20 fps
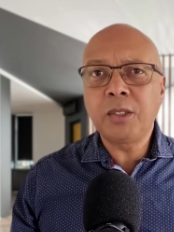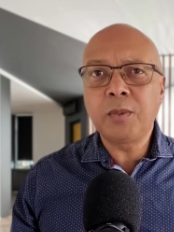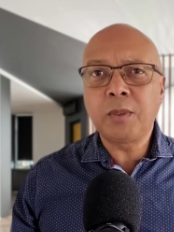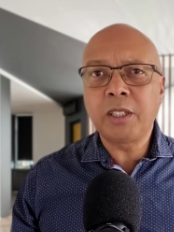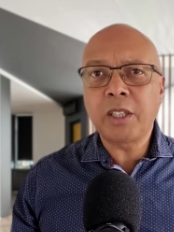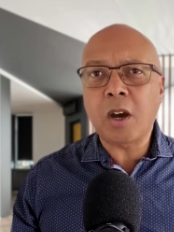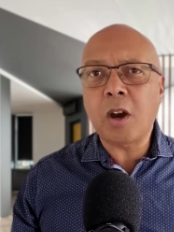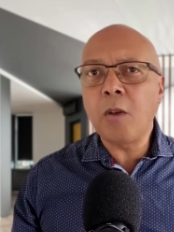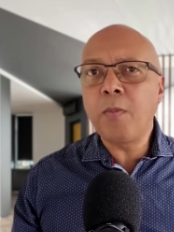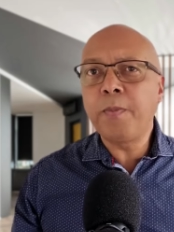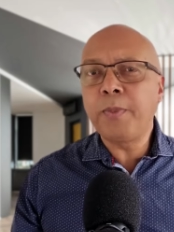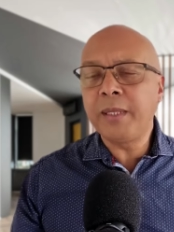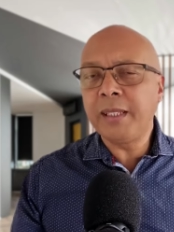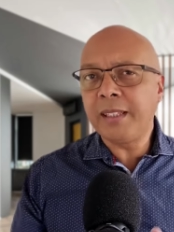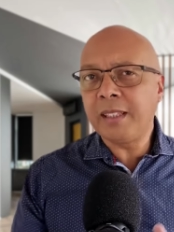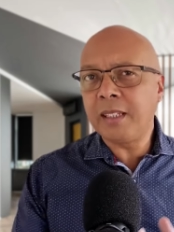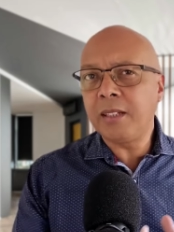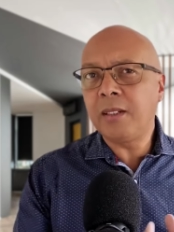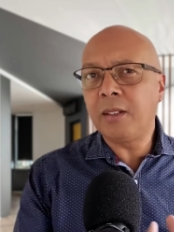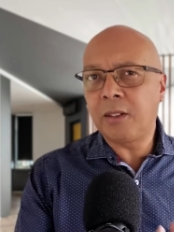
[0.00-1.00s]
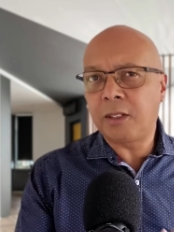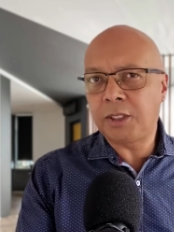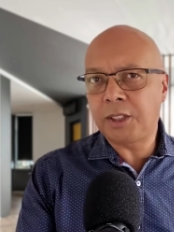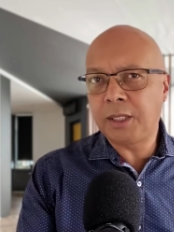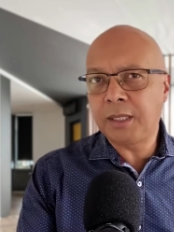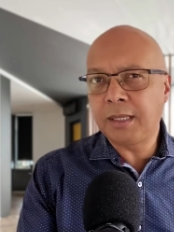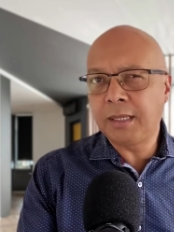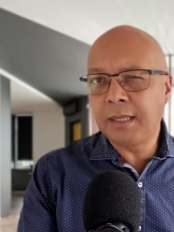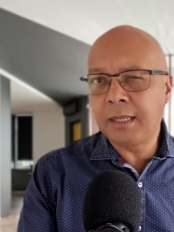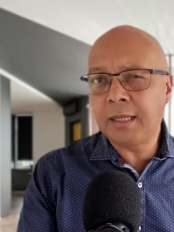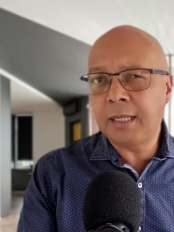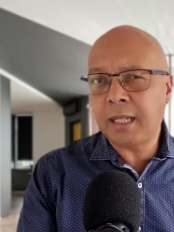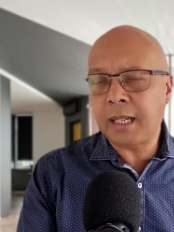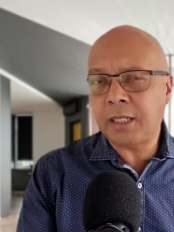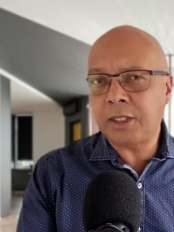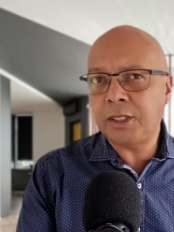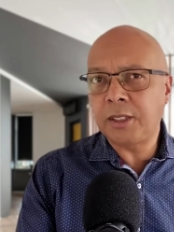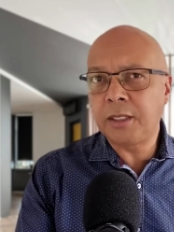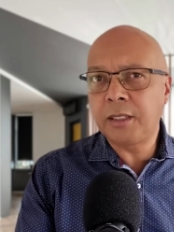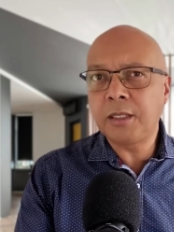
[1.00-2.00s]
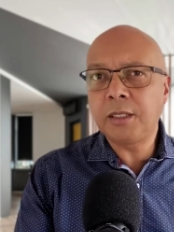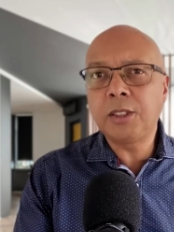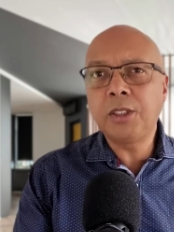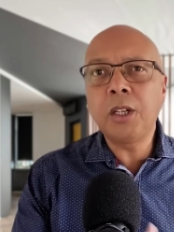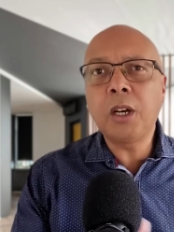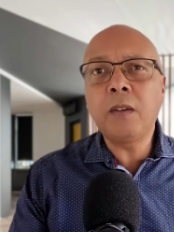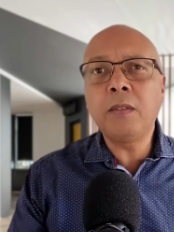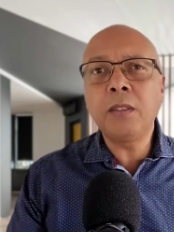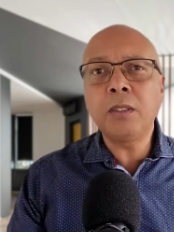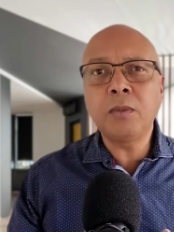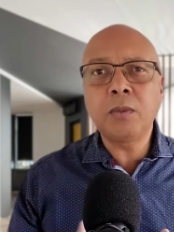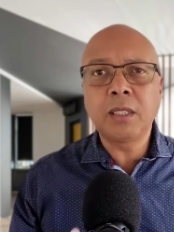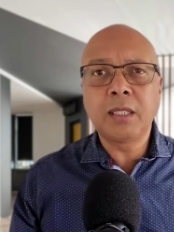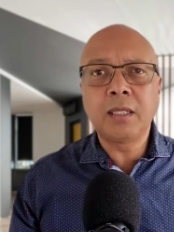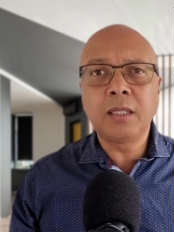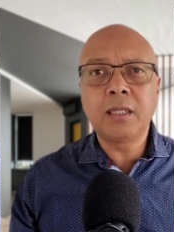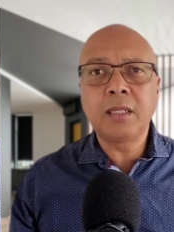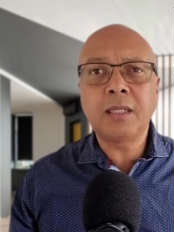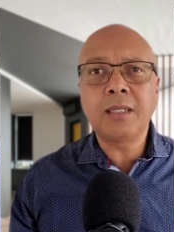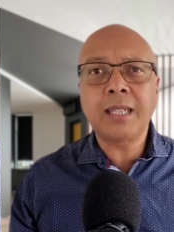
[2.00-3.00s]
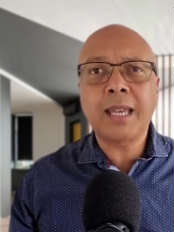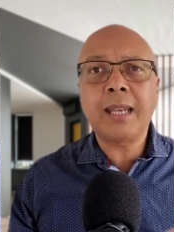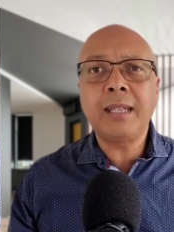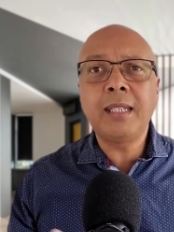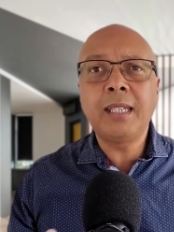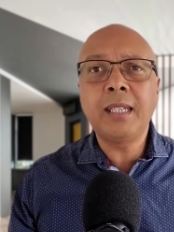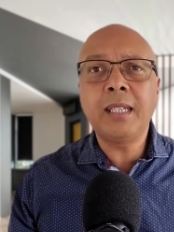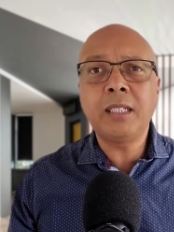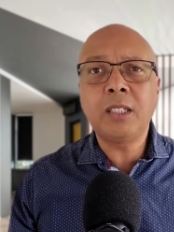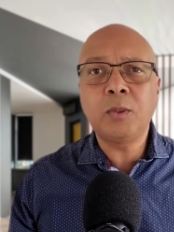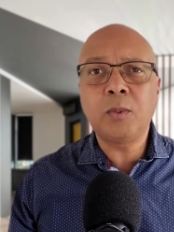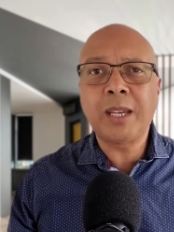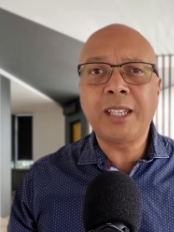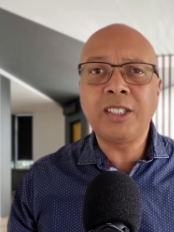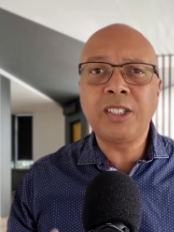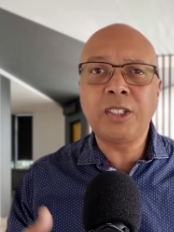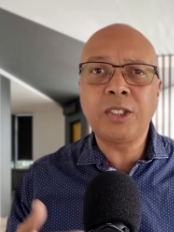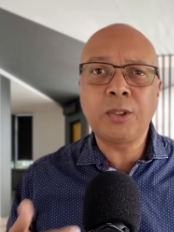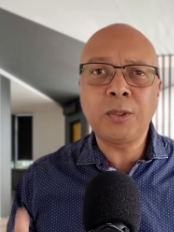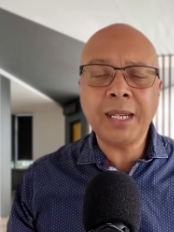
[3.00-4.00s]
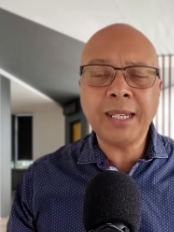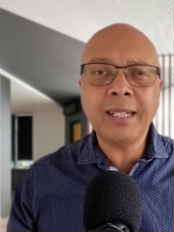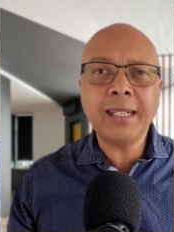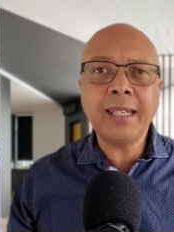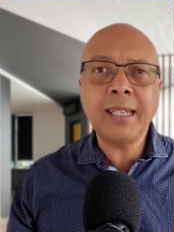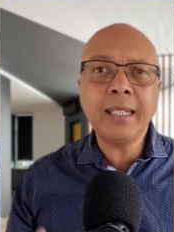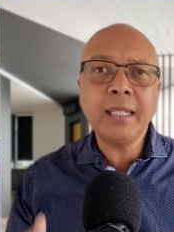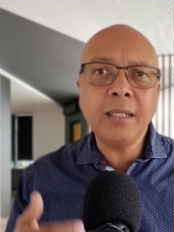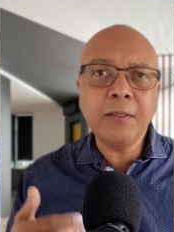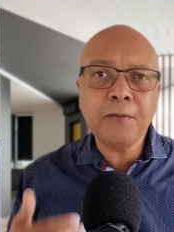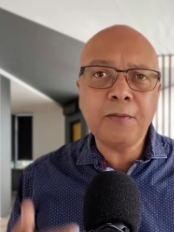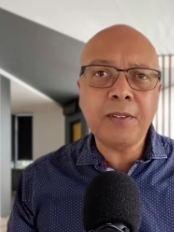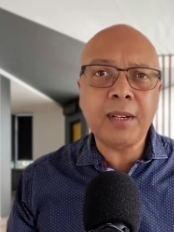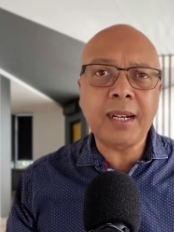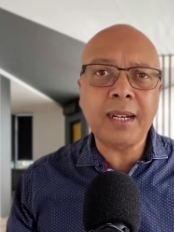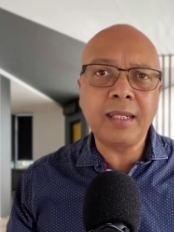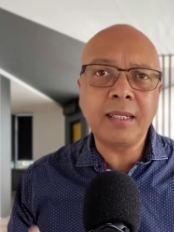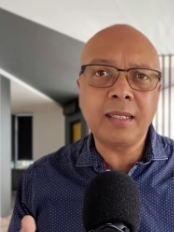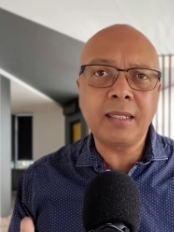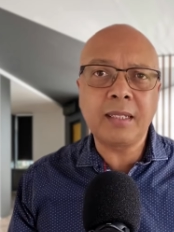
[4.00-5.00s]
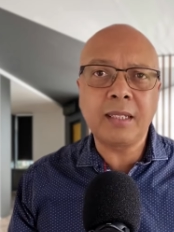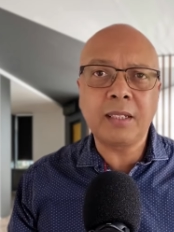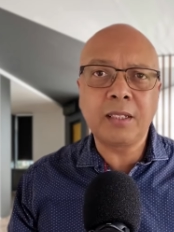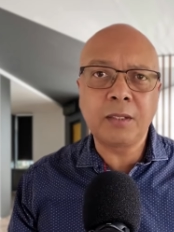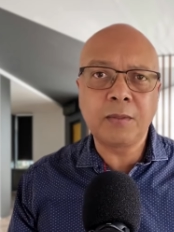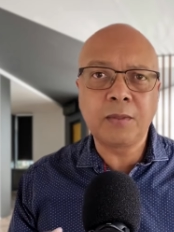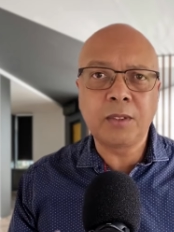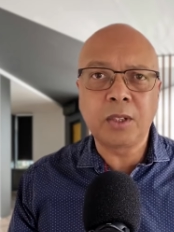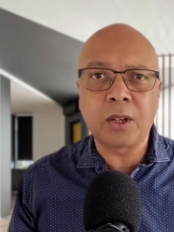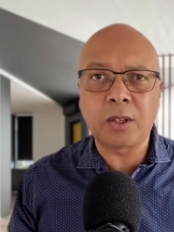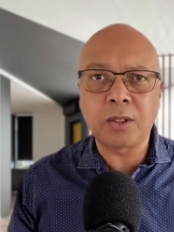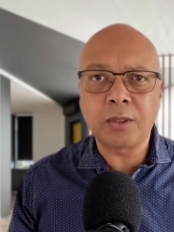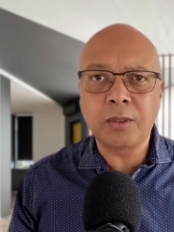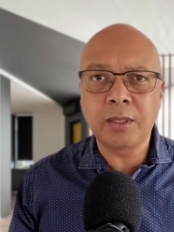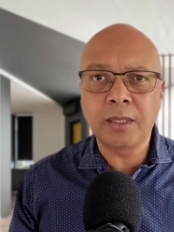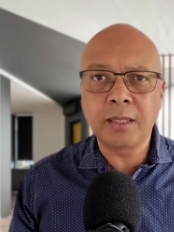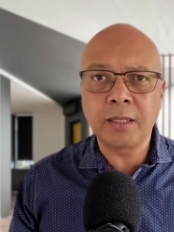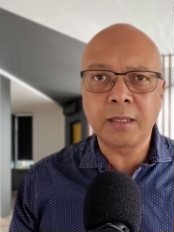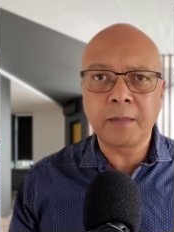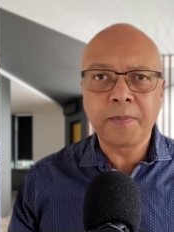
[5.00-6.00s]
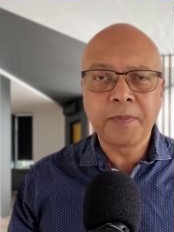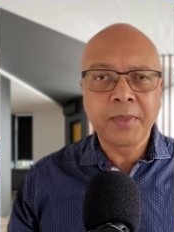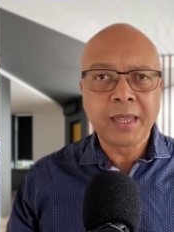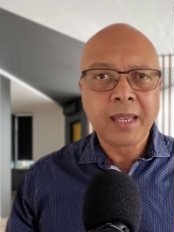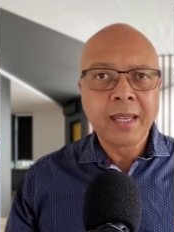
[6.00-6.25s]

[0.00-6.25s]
with open theological discussions, Jehovah's Witnesses adhere to a strictly defined set of doctrines